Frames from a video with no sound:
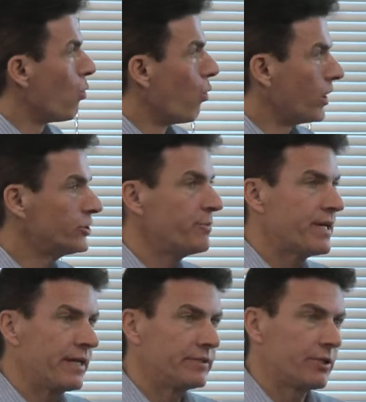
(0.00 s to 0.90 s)
once you
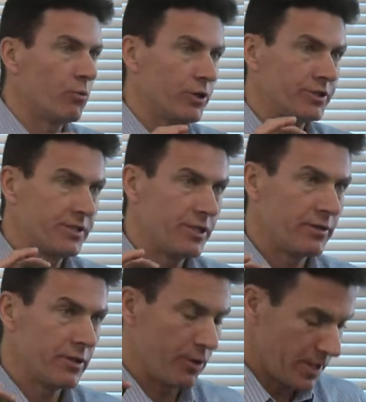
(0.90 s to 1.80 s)
begin to, once you,
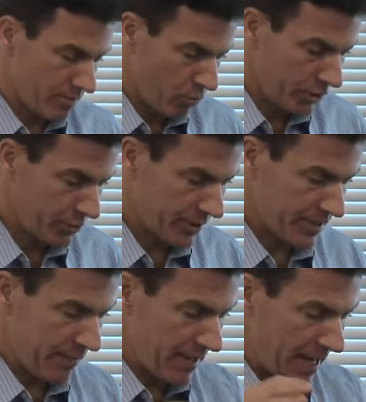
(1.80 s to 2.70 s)
you know, you, once you
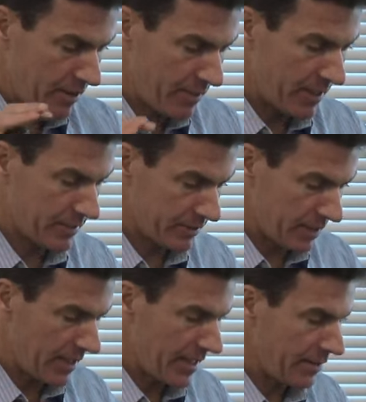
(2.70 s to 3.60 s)
accept that and you begin to
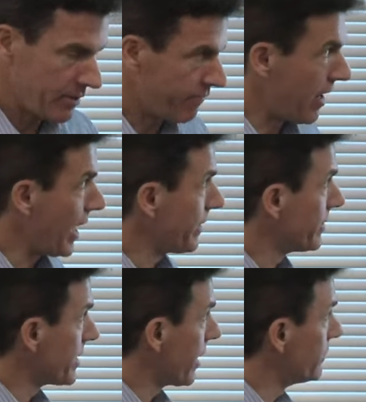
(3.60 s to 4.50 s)
study it, you
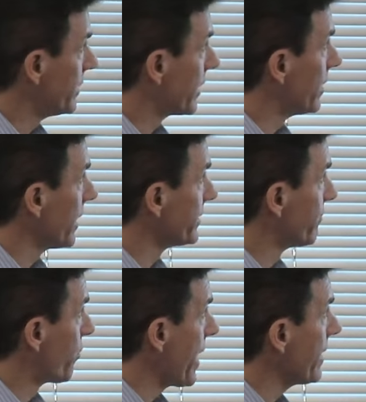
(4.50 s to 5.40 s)
find, you come to the
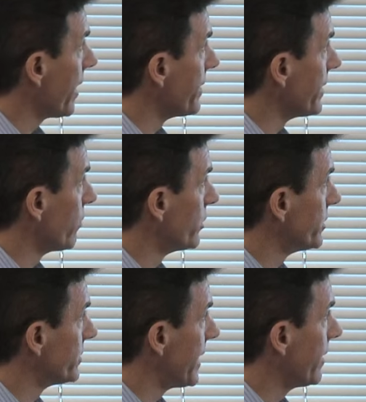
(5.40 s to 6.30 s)
collective brain idea, which
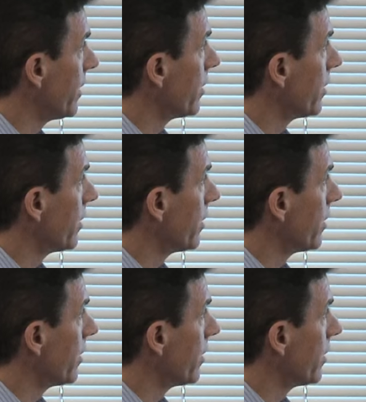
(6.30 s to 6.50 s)
is that